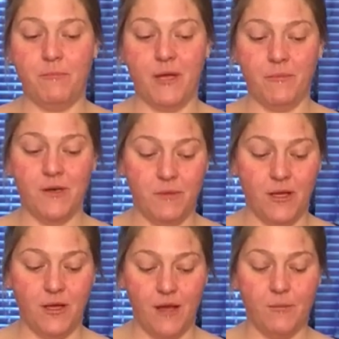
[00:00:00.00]
paper to
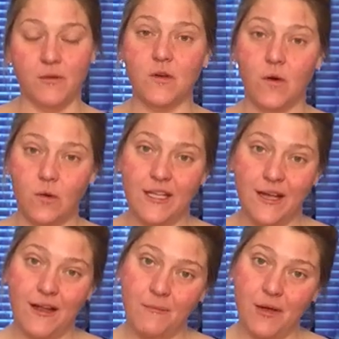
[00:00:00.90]
be able to hold
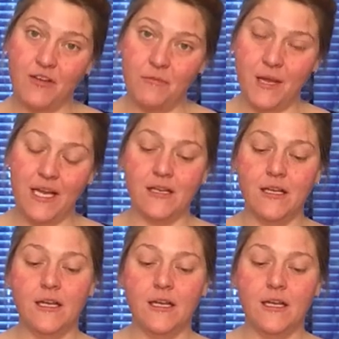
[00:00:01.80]
that amount of paint.